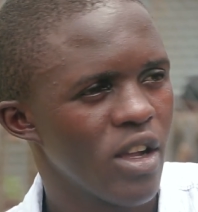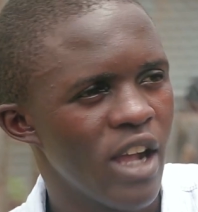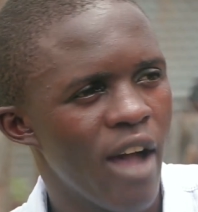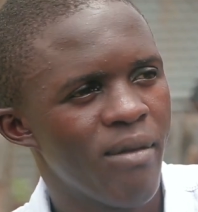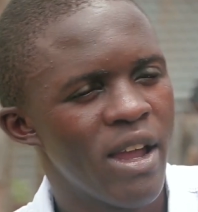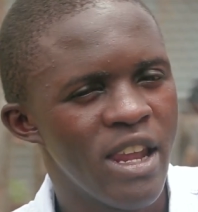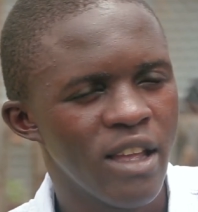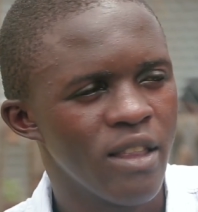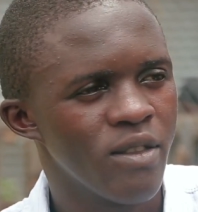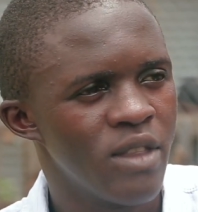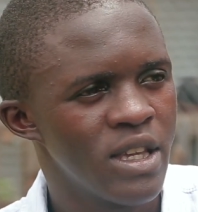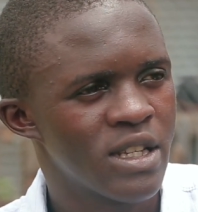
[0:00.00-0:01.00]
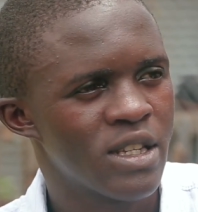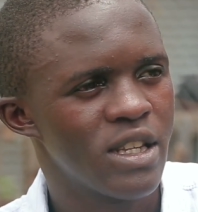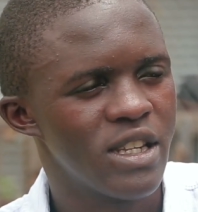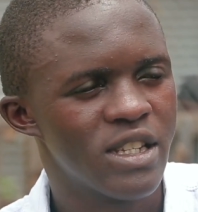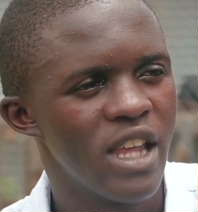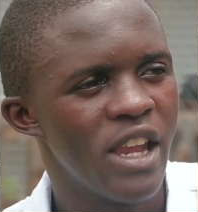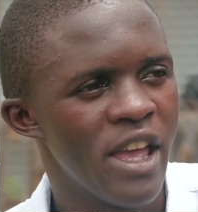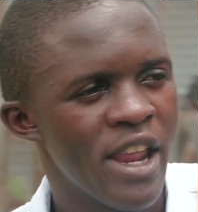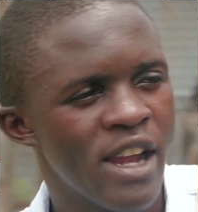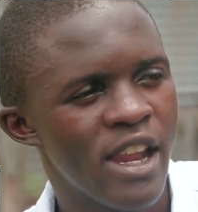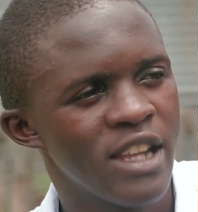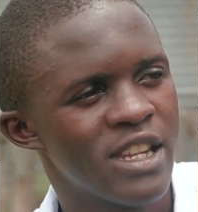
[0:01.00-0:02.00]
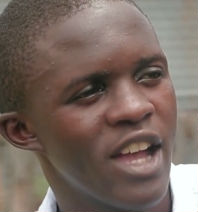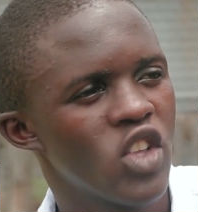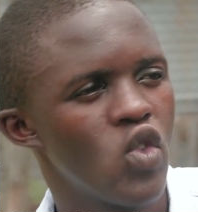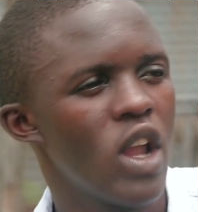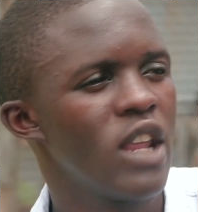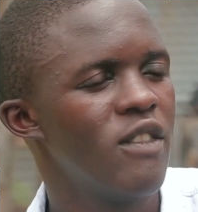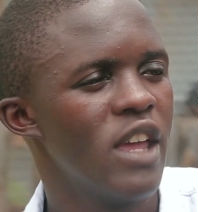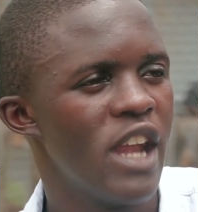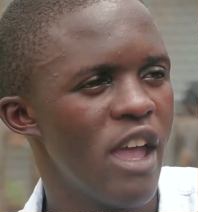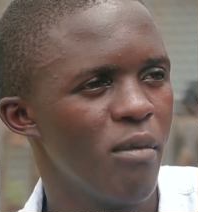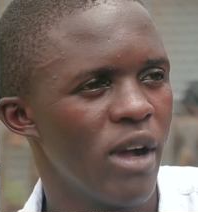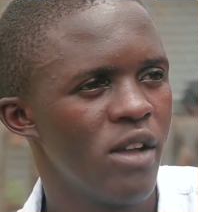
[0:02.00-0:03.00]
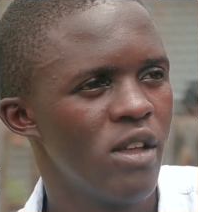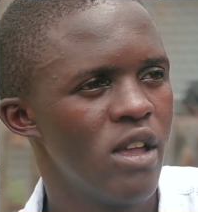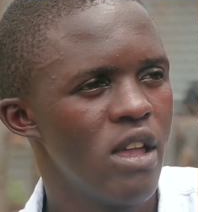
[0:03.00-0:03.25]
governing this incinerator is actually the NEMA.